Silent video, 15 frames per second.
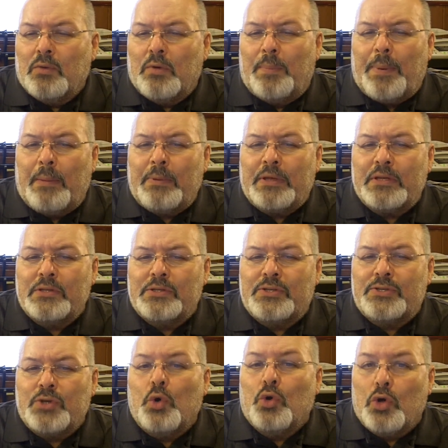Republicans'
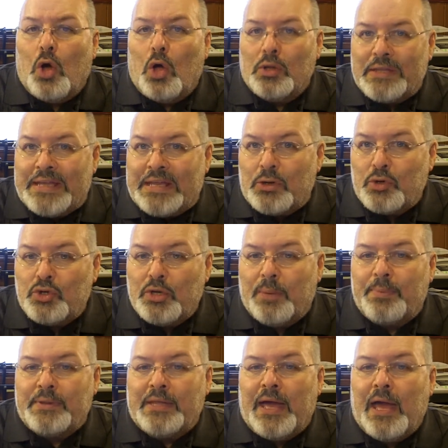so-called
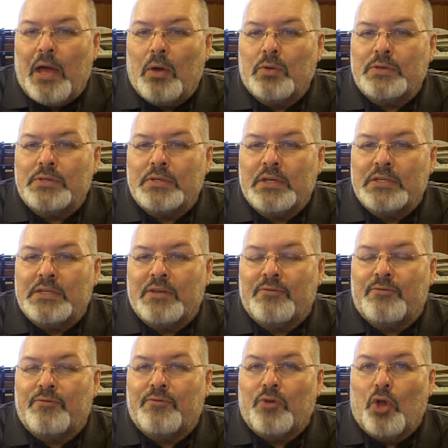leadership in the House is in
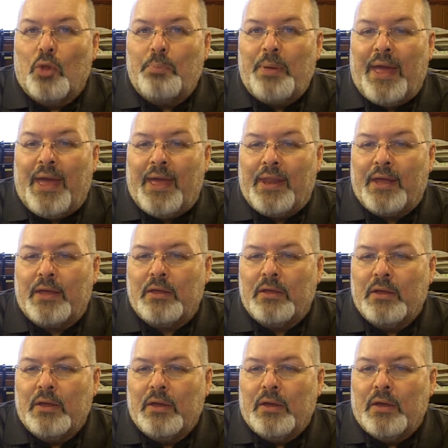full panic,
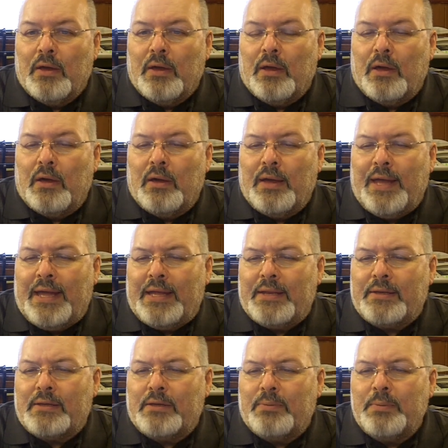
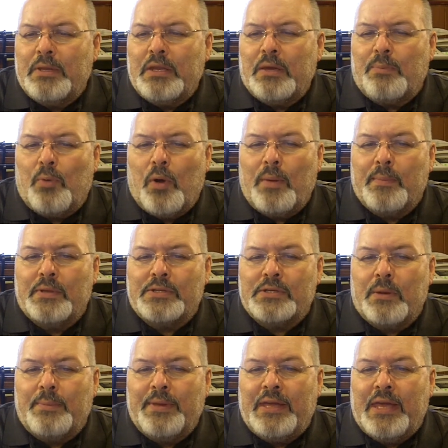and committee appointments
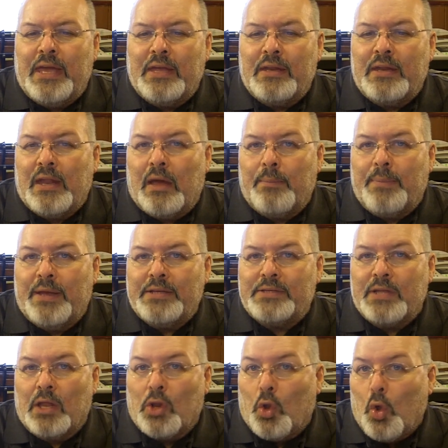are being handed out
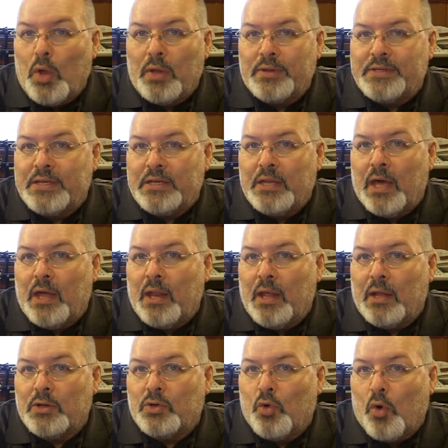based on loyalty, not
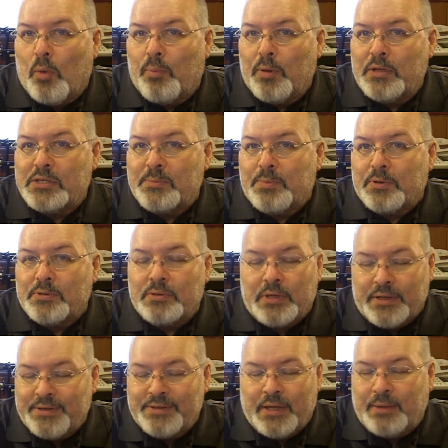on core principles,
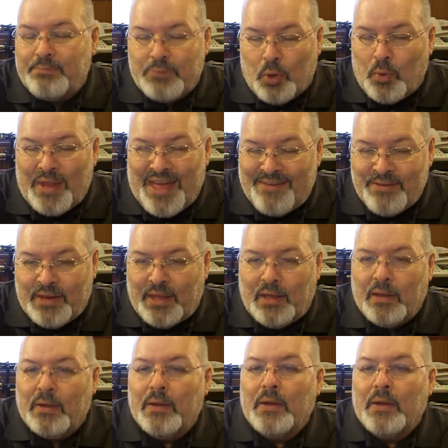because they don't have any.